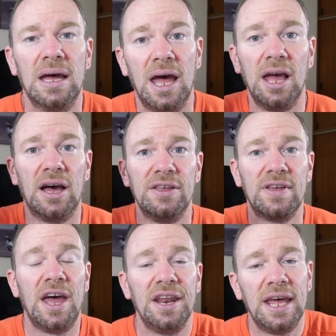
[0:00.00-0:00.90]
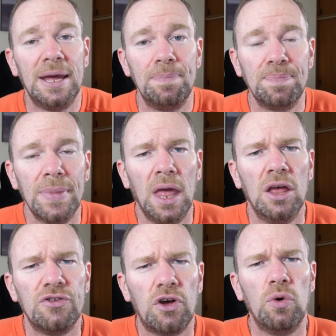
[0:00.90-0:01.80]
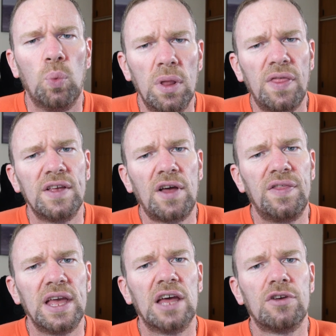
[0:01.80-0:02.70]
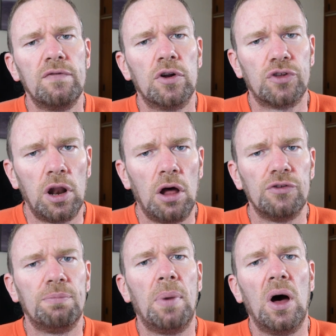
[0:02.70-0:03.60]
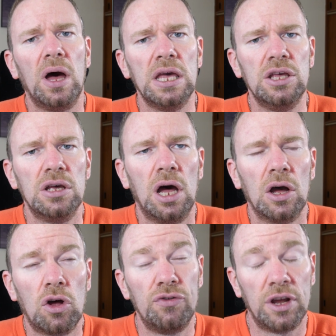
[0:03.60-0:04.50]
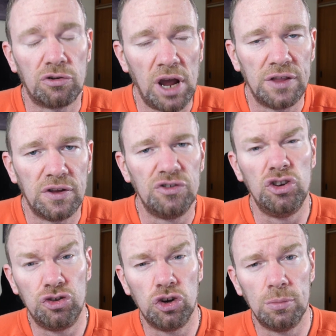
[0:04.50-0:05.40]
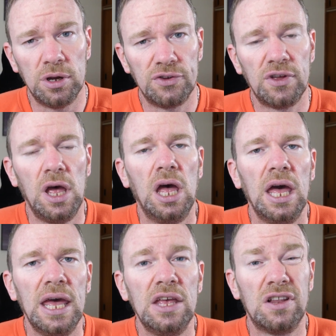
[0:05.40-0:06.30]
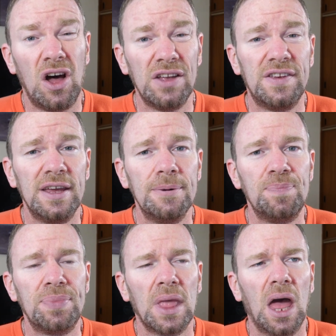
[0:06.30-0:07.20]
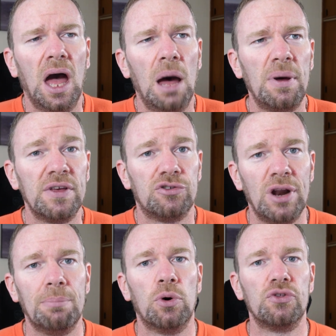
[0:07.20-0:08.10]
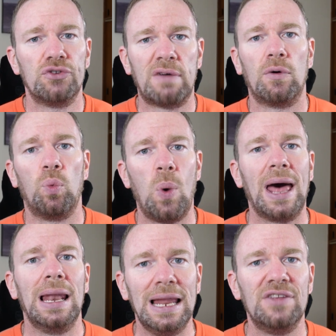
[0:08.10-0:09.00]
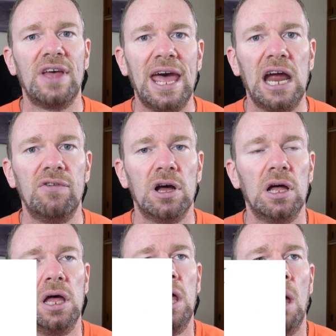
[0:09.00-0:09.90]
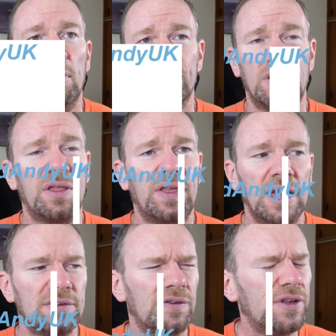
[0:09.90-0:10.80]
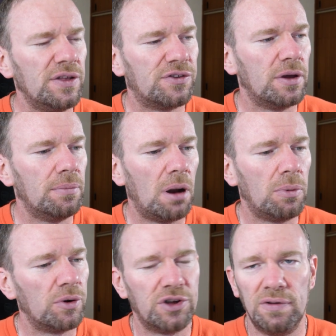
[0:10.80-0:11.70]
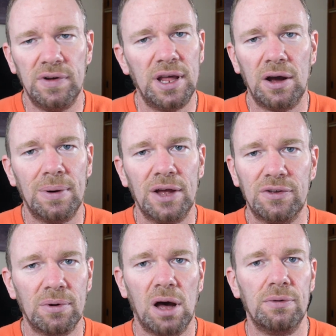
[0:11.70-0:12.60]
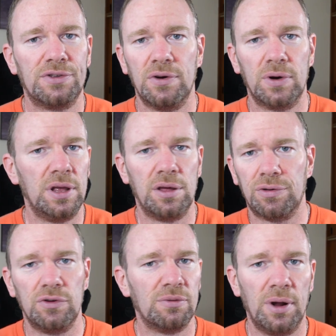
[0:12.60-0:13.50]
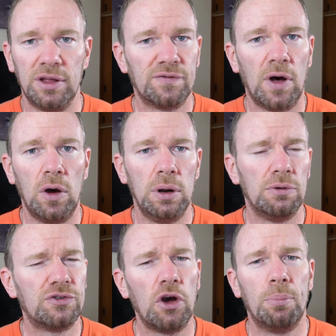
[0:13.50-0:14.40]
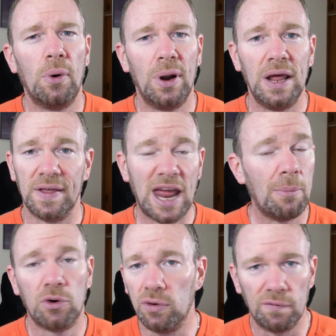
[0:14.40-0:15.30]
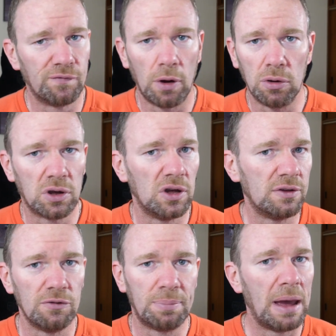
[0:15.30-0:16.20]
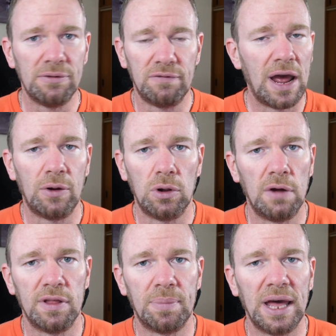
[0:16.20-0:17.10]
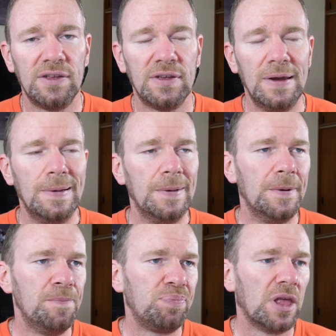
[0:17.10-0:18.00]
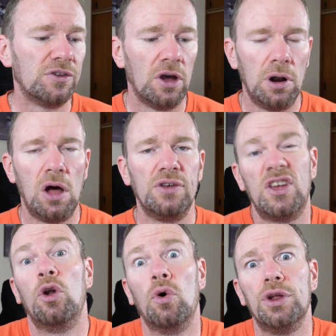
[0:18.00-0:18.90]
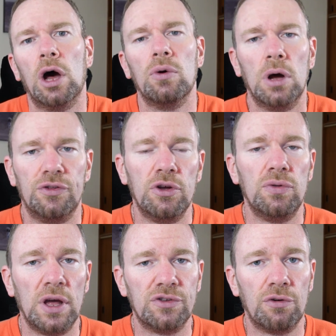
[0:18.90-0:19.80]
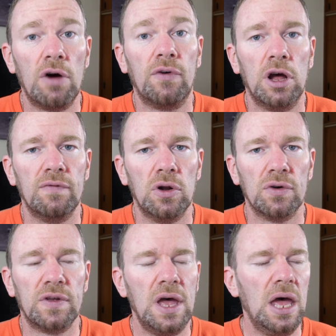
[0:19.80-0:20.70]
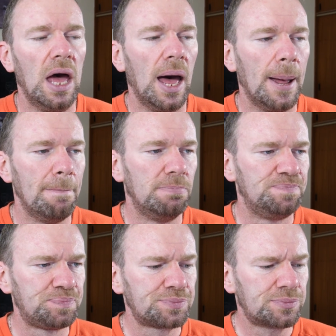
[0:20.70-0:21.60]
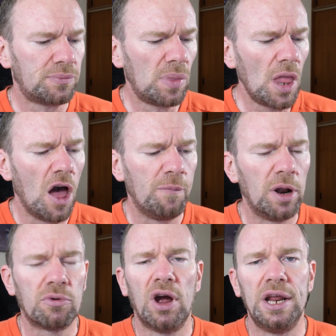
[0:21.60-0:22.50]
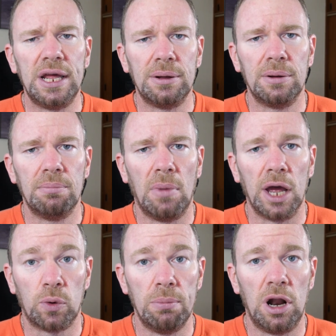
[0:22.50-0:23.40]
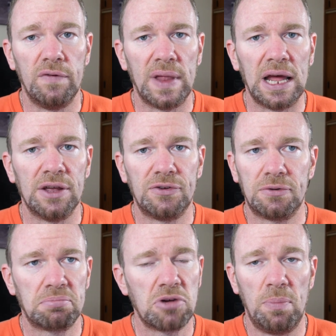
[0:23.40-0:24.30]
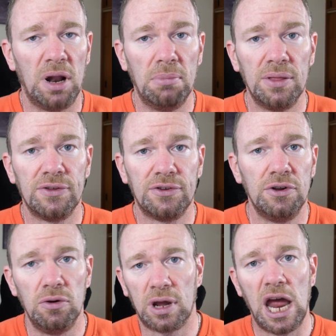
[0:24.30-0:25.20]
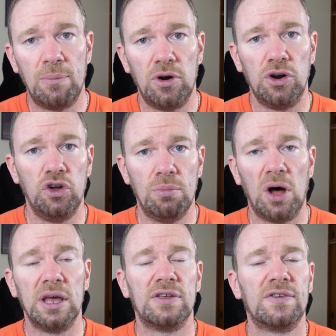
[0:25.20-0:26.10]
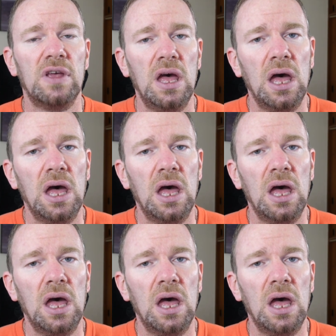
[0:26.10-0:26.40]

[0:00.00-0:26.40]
Hey guys, Andy here. So one of the things I think gets overlooked a lot by content creators, YouTubers, is lighting. I think it's really important to have a well-lit area, amongst other things. I remember watching a video where some guy was talking you through something on his phone. It was so poorly lit, the camera couldn't focus, it was bouncing around all over the place. So lights and audio are two things that are often overlooked. I've been upgrading my equipment over the last couple of months, new camera, new mics,